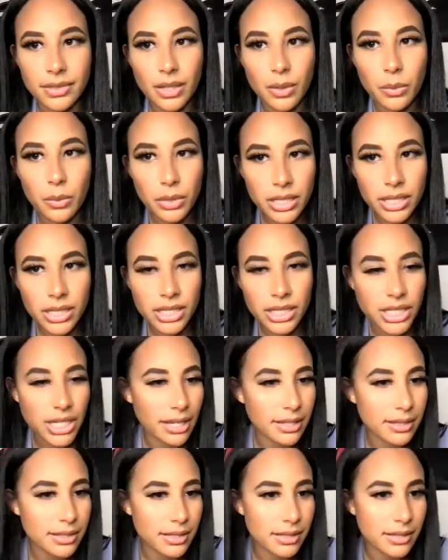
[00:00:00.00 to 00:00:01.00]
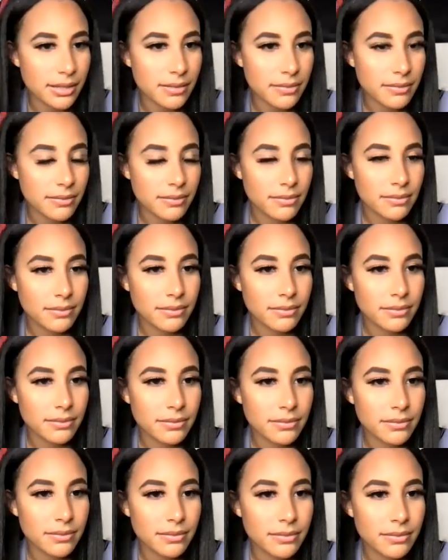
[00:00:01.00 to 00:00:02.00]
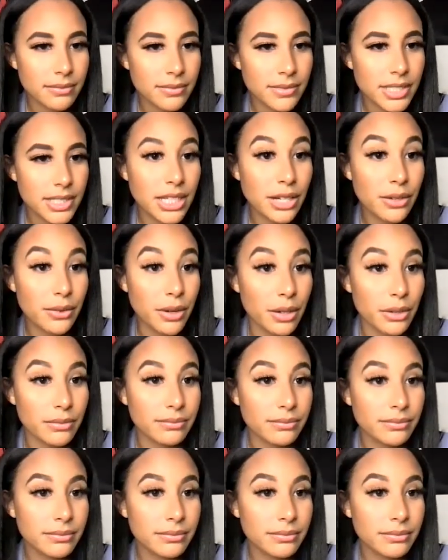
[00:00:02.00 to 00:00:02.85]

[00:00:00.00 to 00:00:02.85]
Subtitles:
What are the chances? Zero.